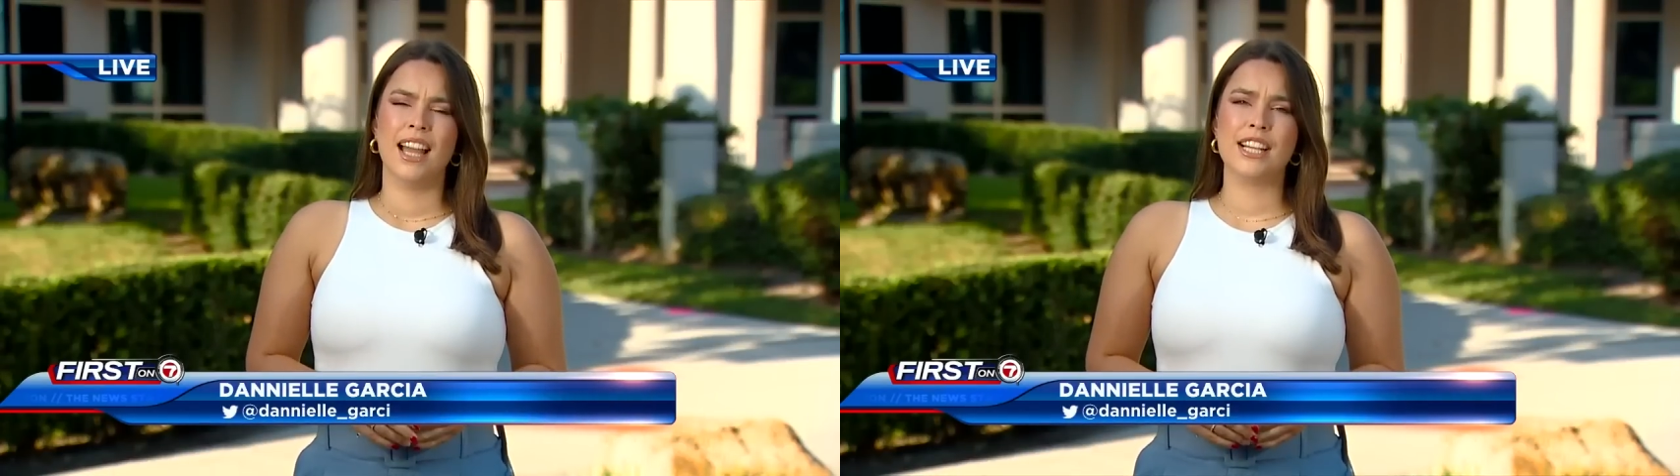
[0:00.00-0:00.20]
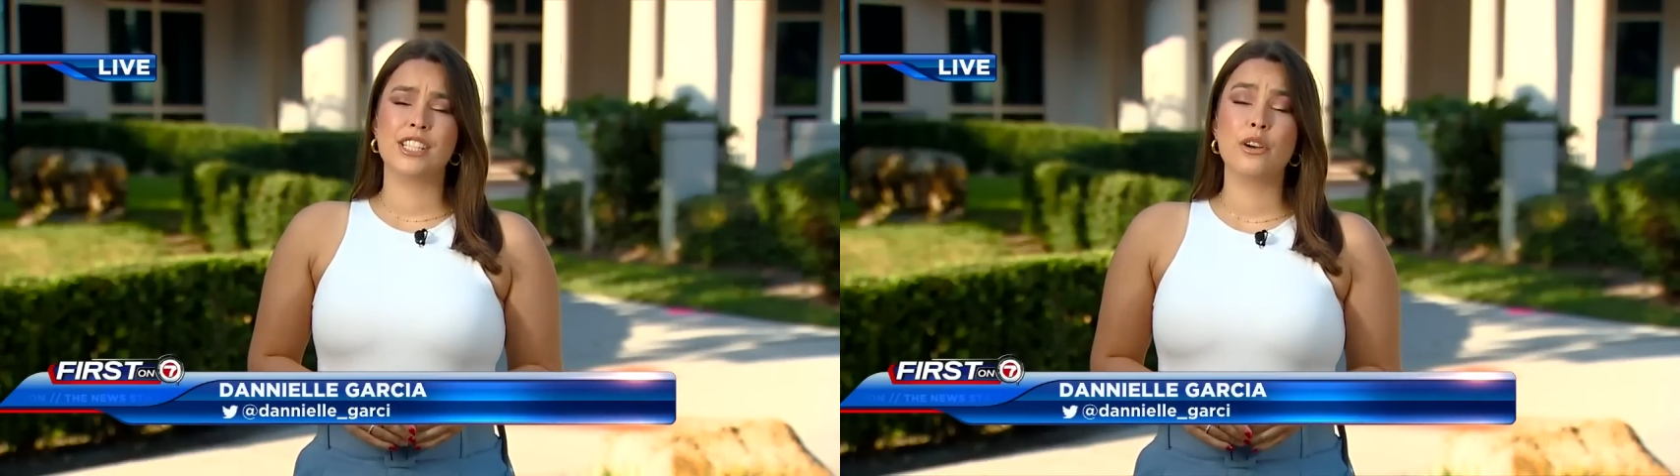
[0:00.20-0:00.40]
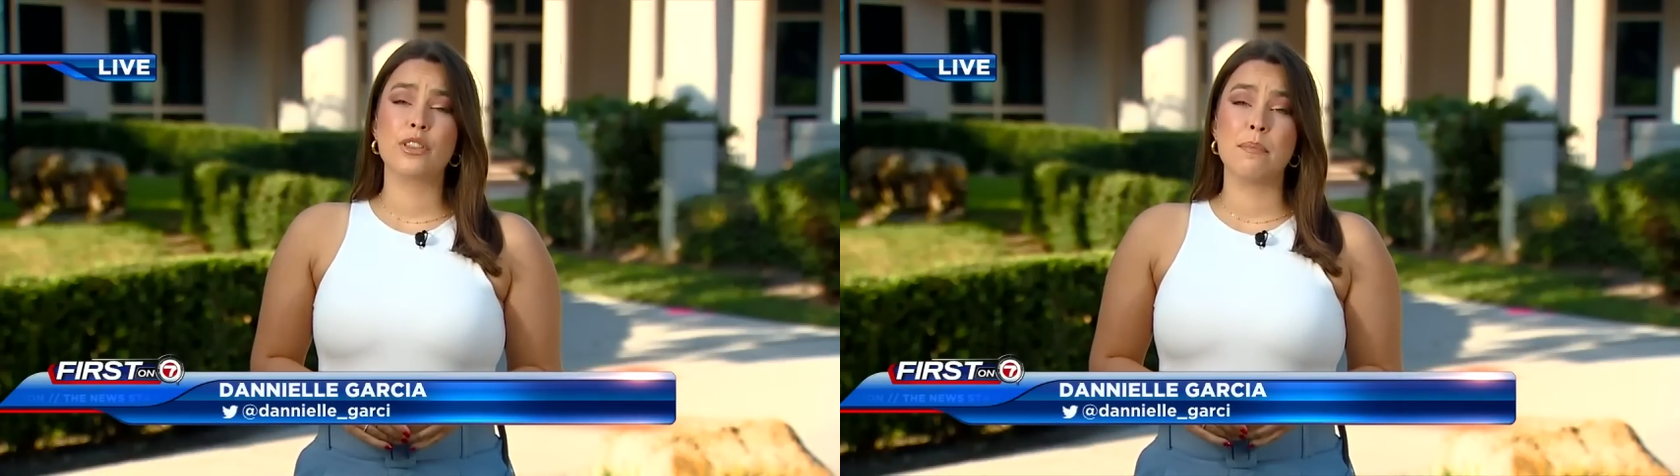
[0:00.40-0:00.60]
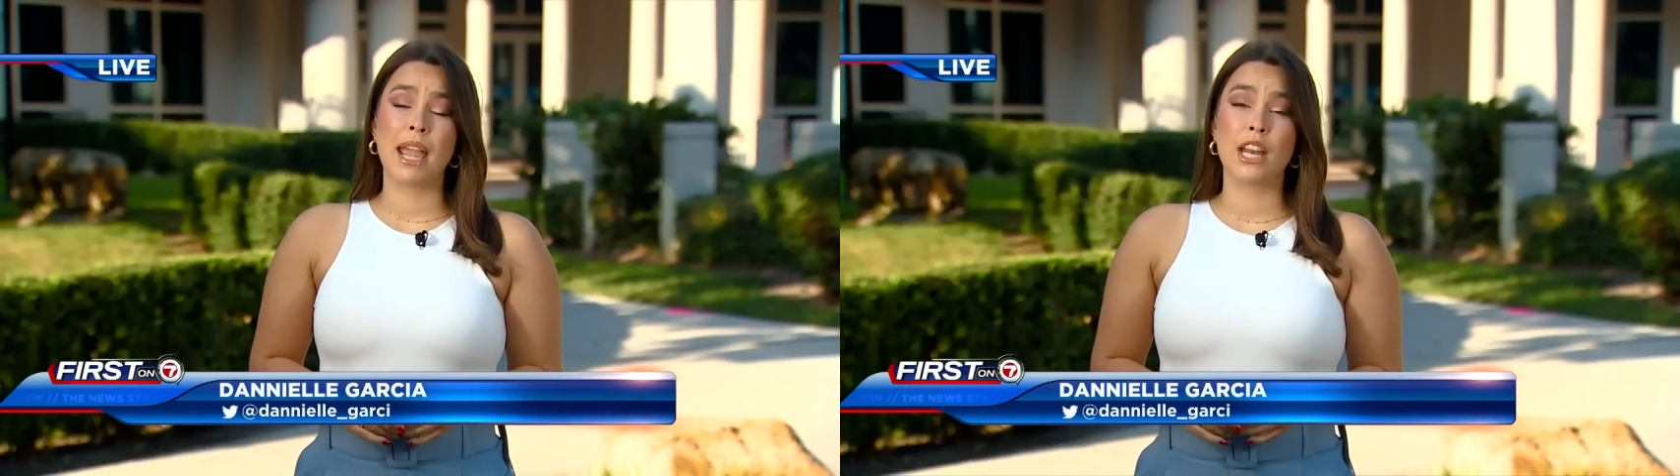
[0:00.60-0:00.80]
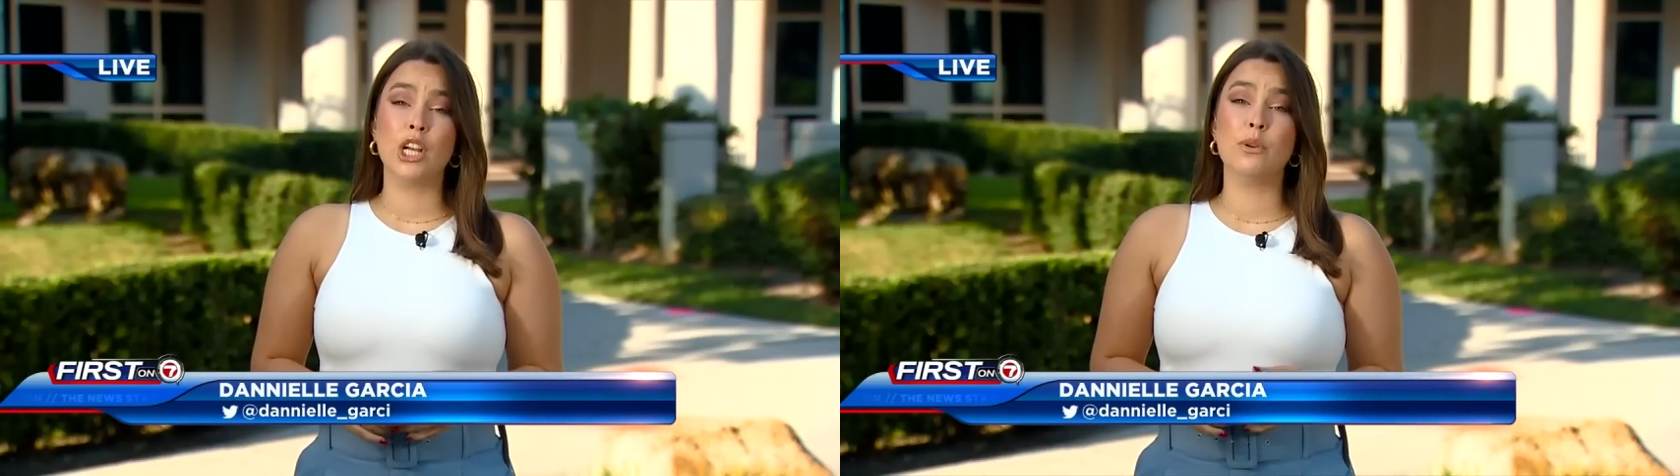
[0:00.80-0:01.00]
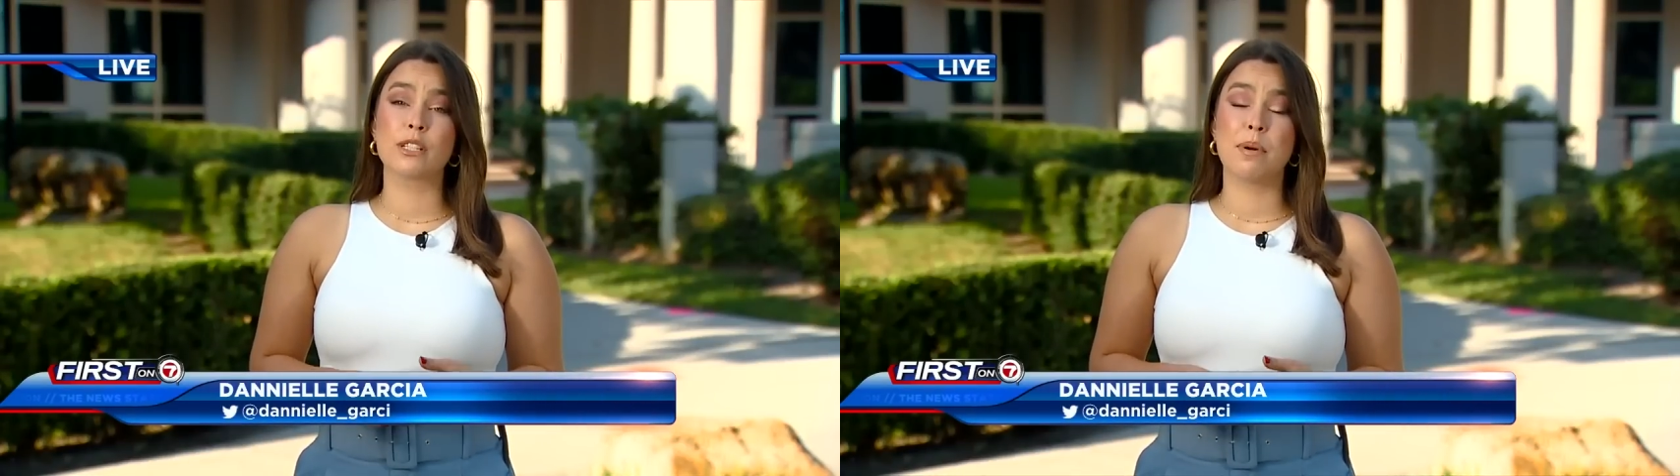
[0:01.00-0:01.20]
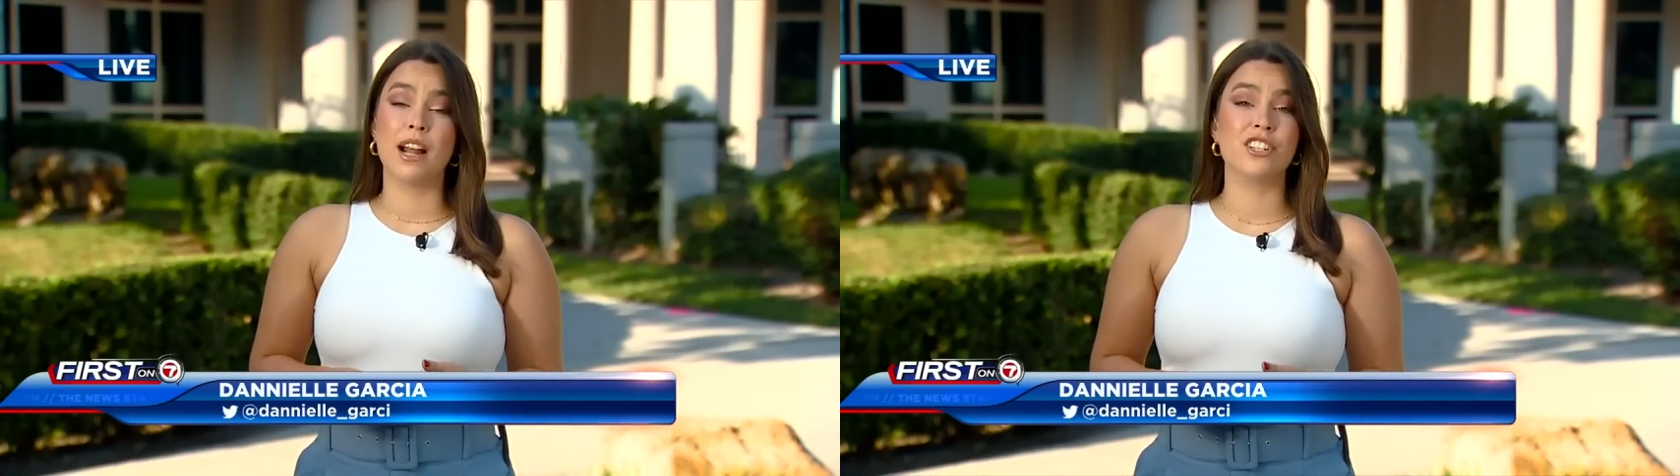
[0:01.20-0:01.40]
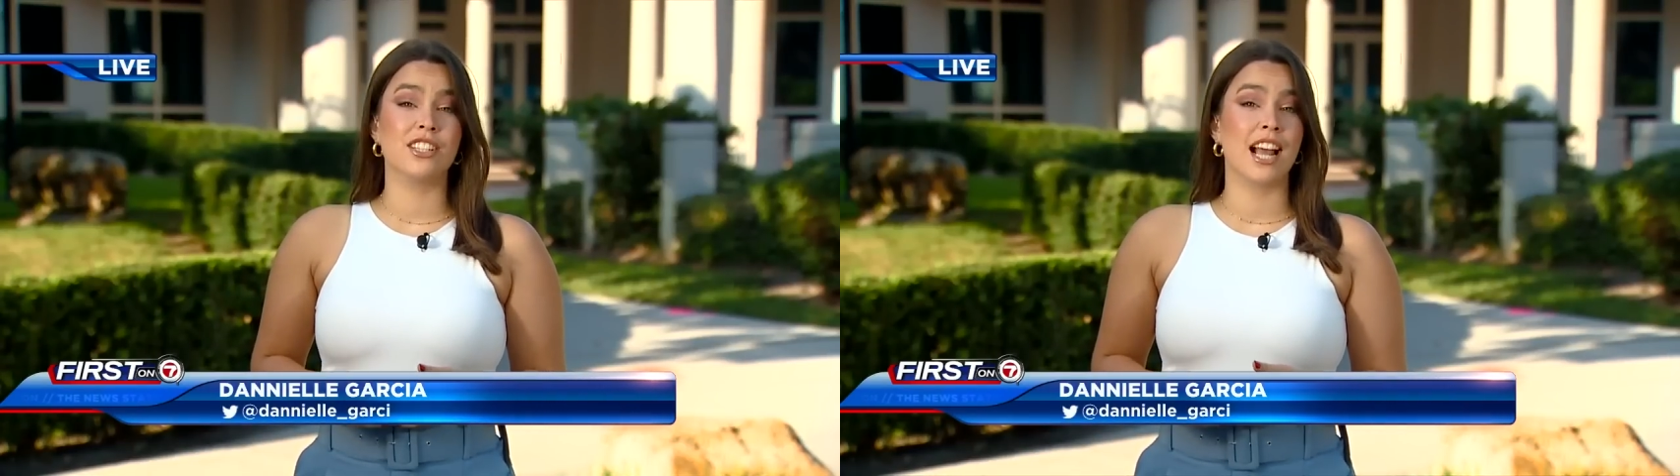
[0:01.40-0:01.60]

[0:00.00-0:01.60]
And so the man who was punched is